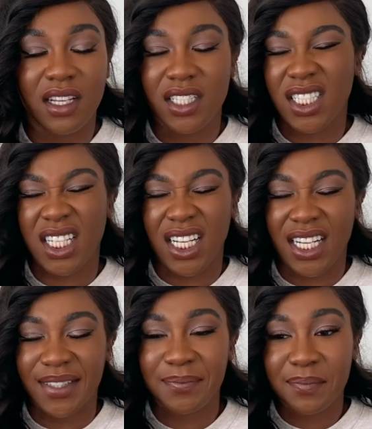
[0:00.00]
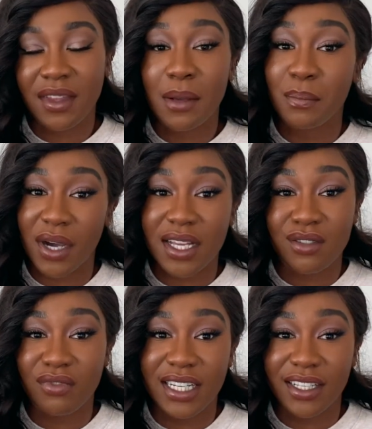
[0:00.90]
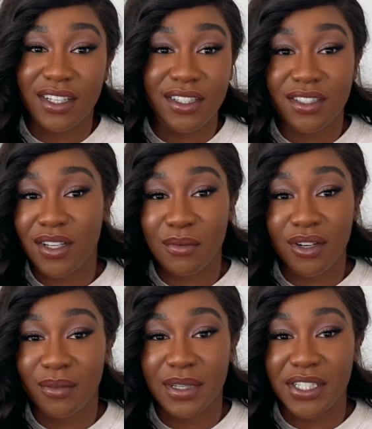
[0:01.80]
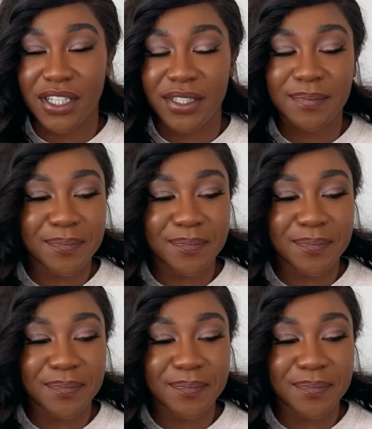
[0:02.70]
nah. But it's really good, so what can we do?